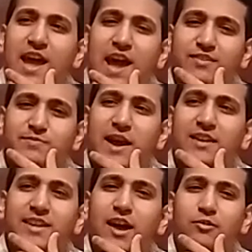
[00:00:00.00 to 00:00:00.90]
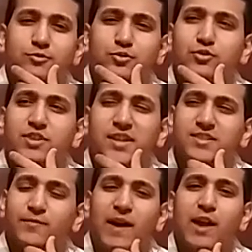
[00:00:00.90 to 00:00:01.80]
have SmackDown lose
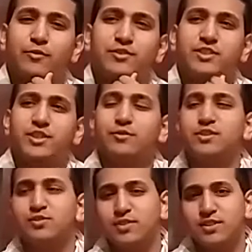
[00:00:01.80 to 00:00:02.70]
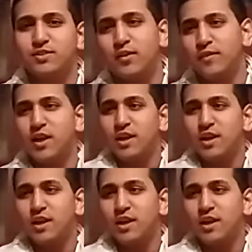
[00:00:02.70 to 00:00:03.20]
at Survivor Series and all that stuff.